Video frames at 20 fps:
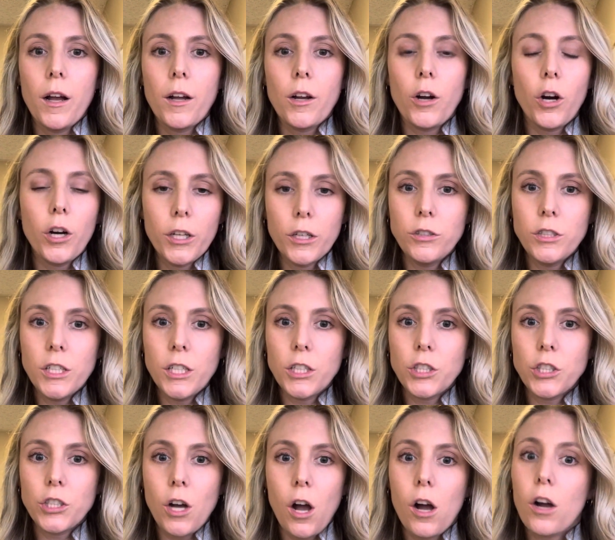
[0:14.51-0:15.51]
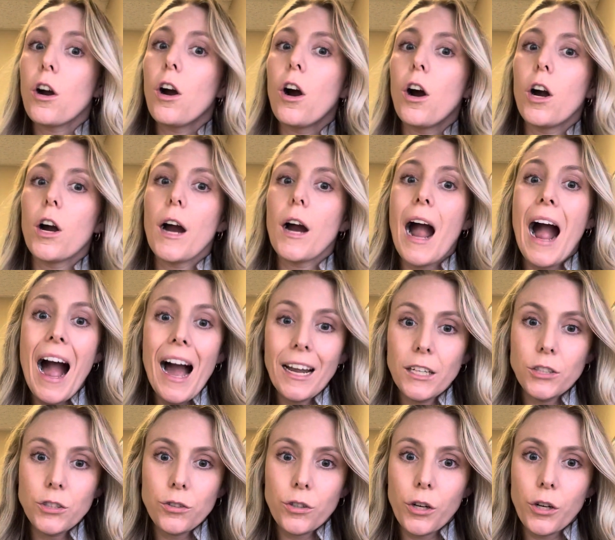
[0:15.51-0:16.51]
cardiogenic shock are
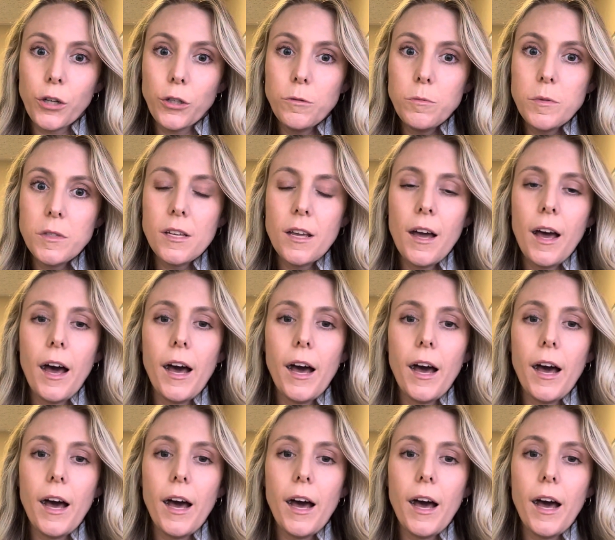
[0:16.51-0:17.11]
inotropes.